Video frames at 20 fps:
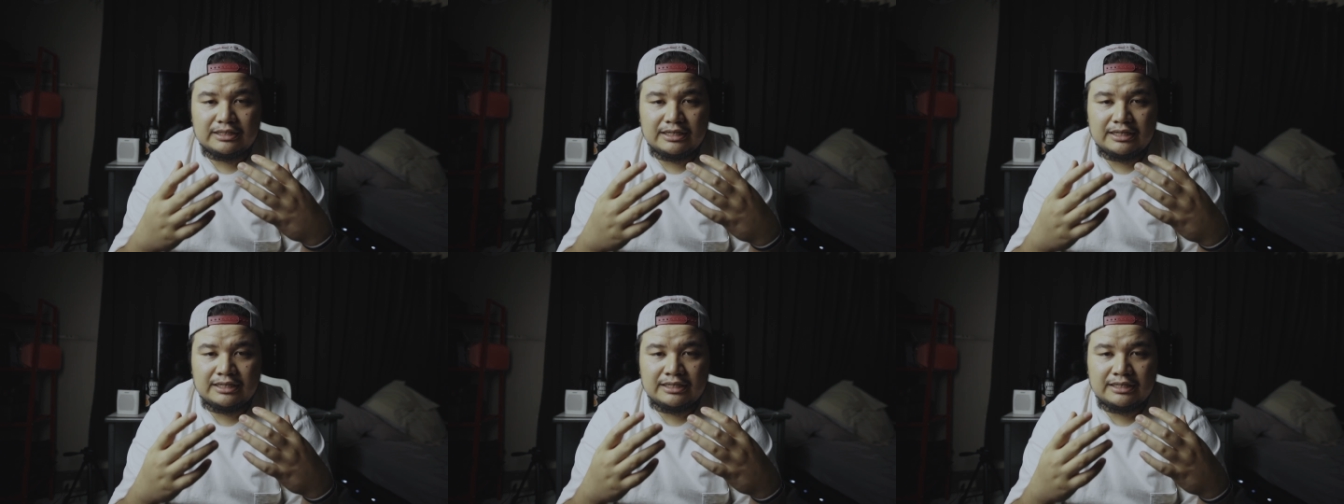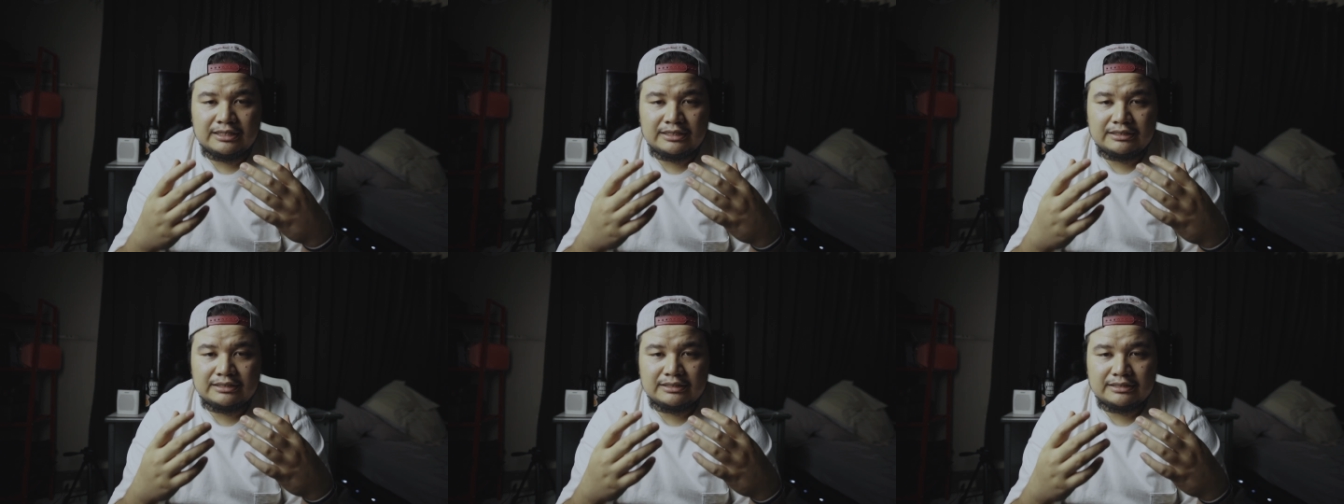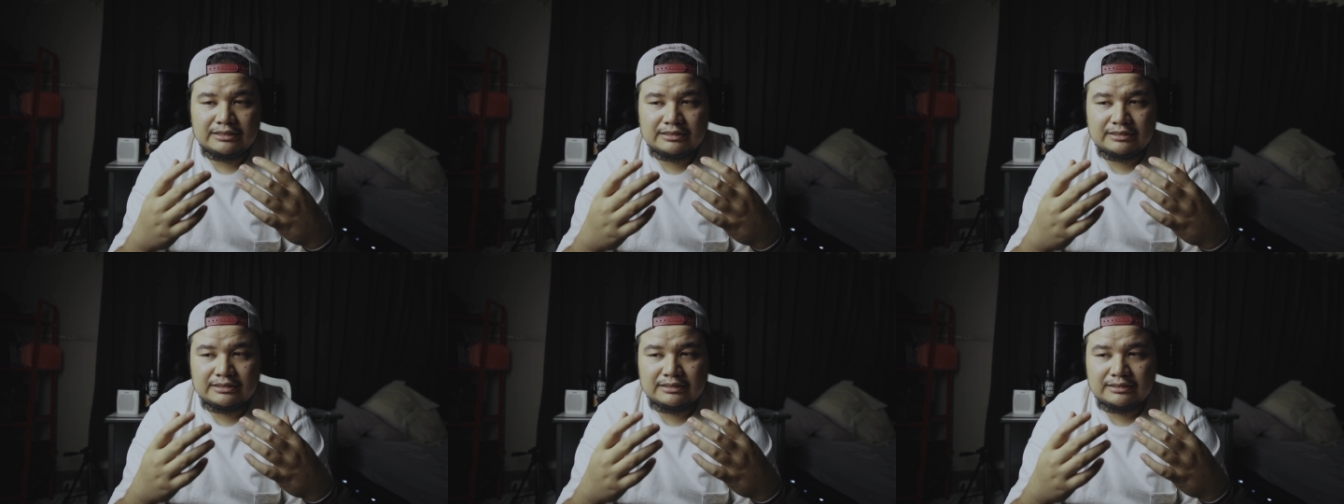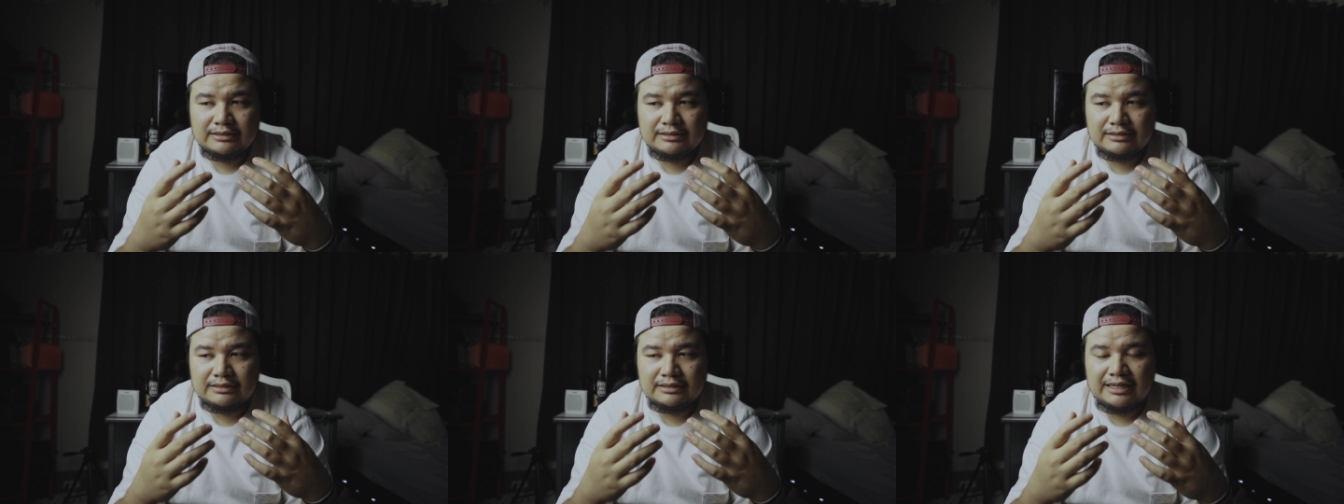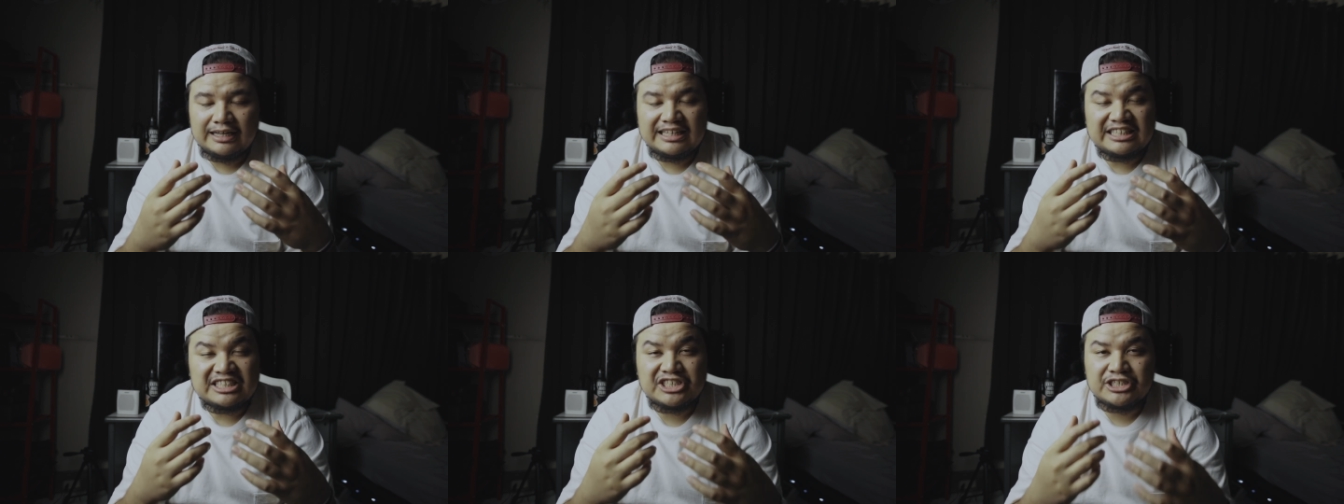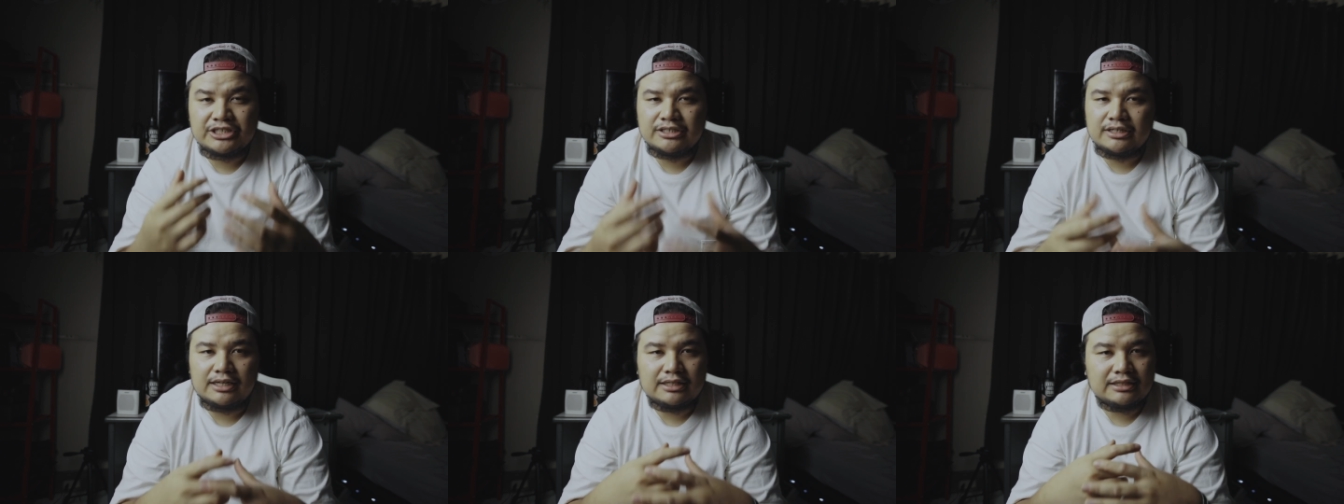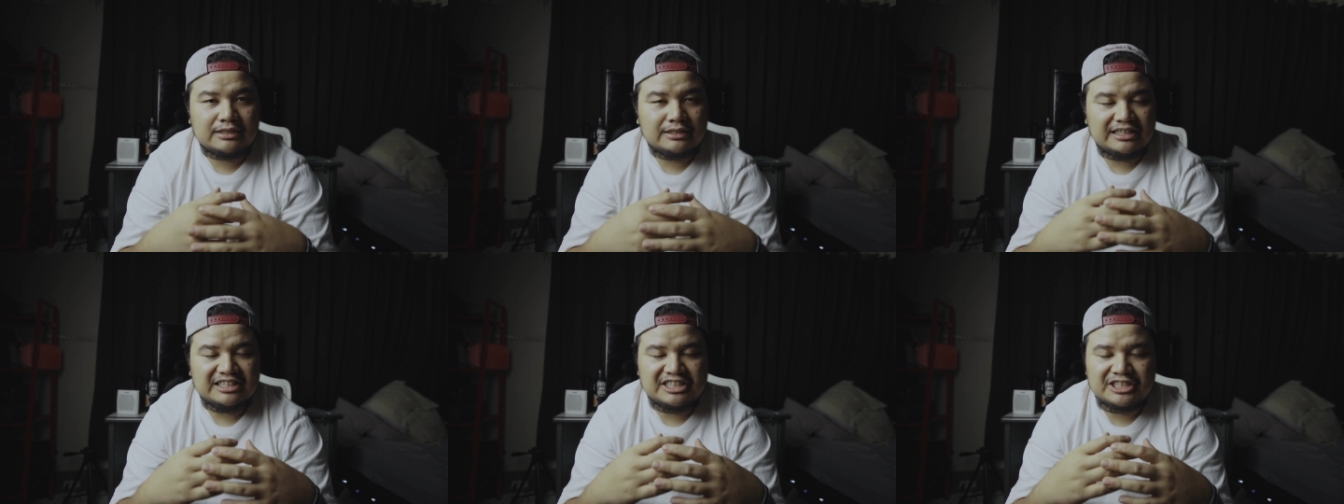And yeah, it
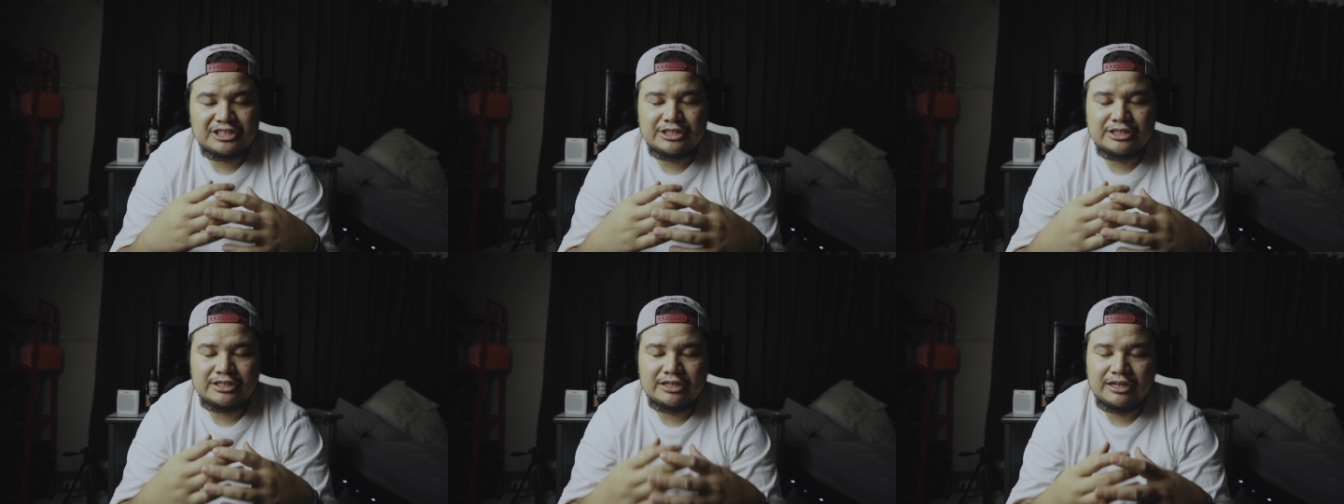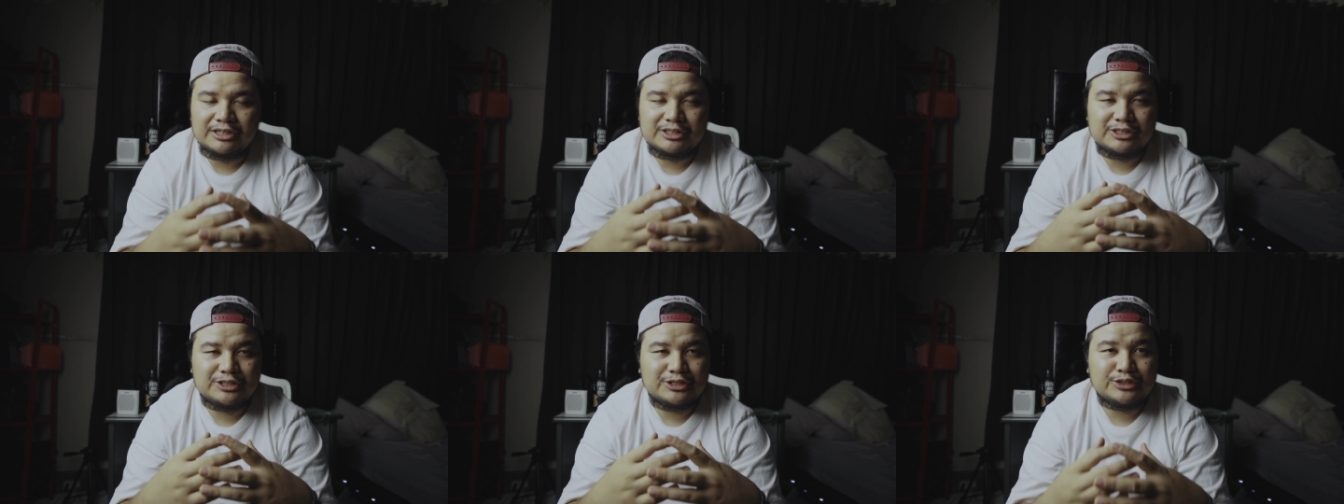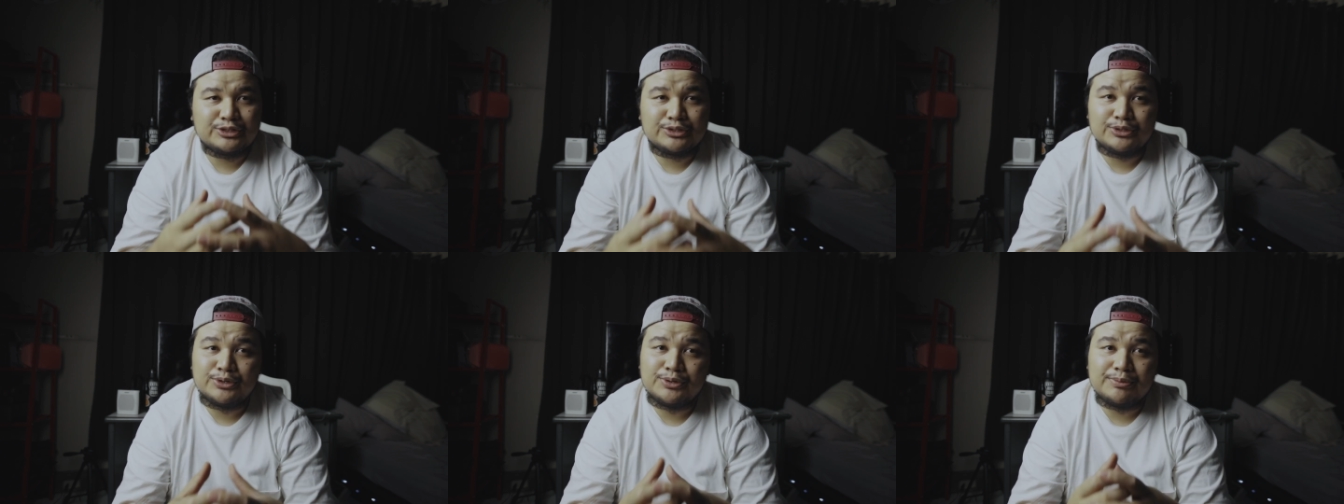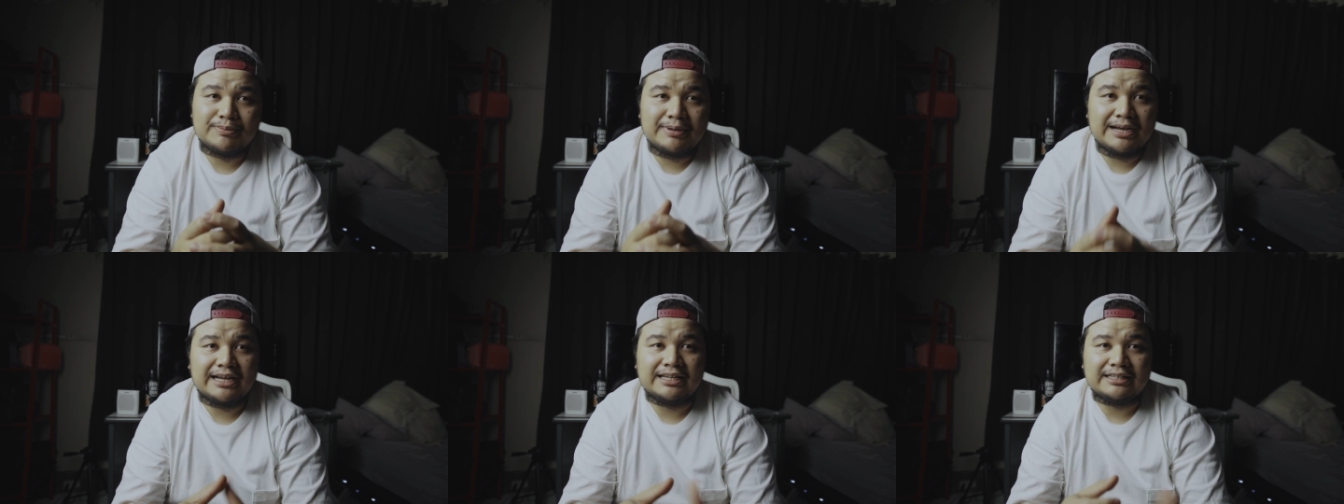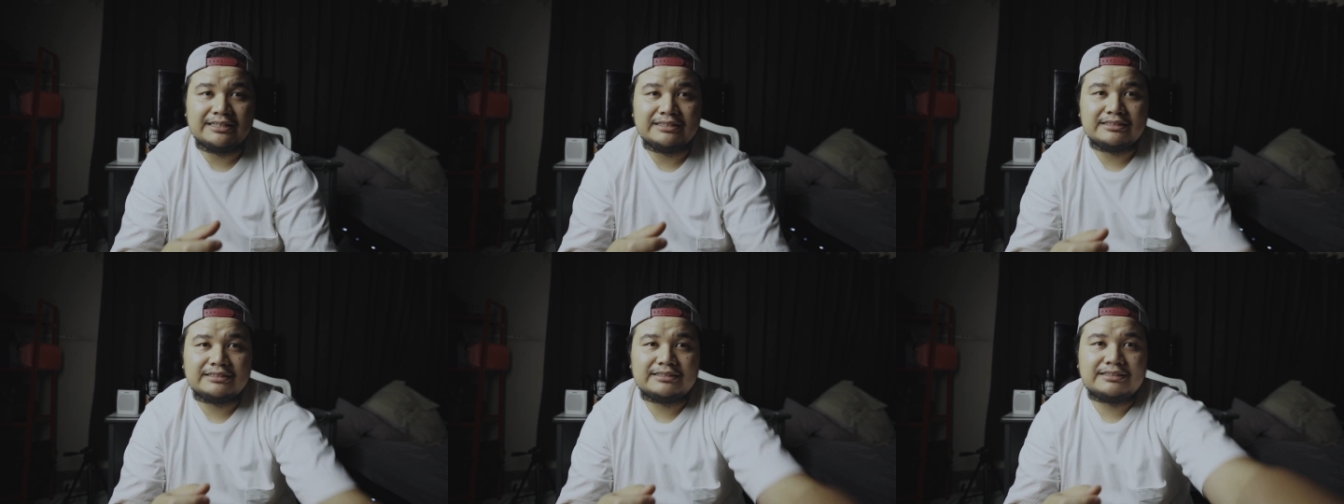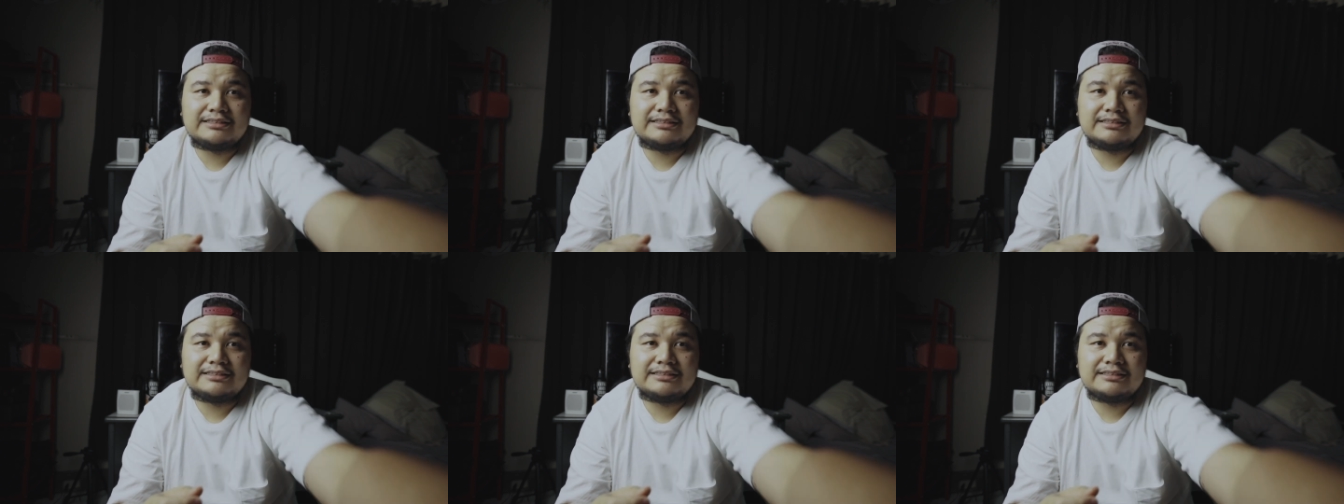sucked. It sucked so bad.